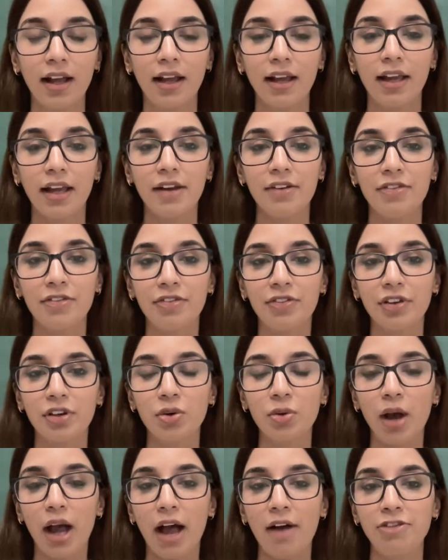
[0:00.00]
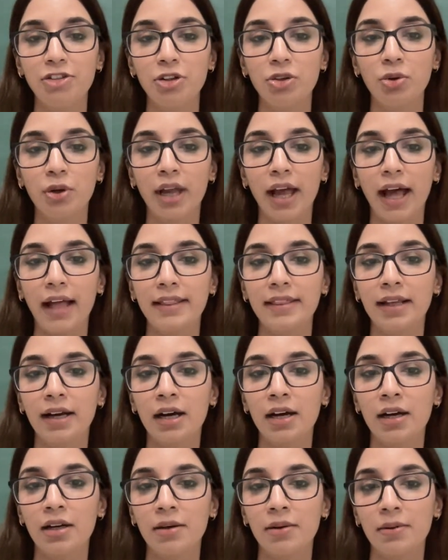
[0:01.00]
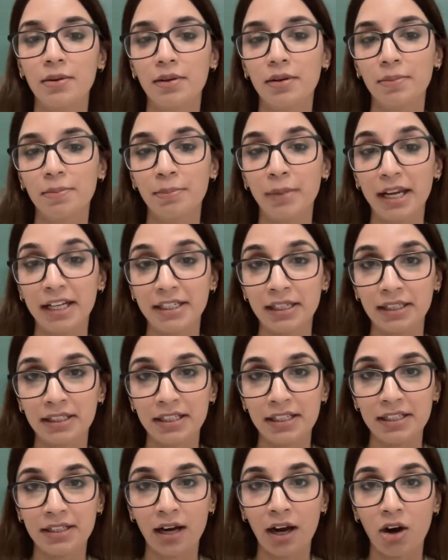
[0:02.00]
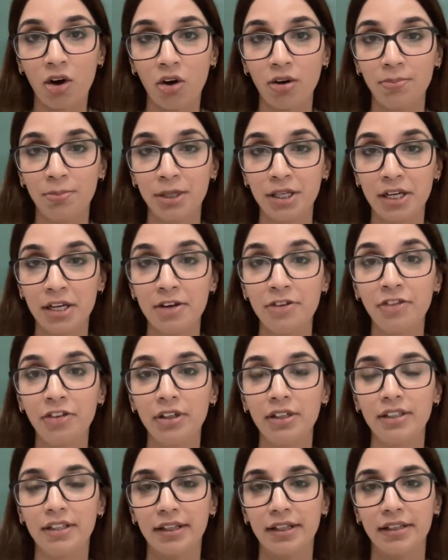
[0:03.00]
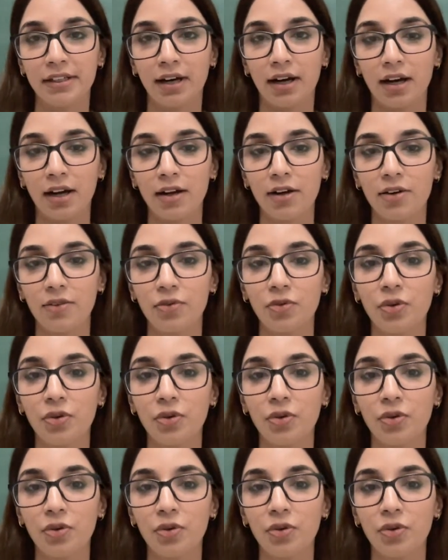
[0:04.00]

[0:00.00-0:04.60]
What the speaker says: If you have to look at the metadata or behavioral data,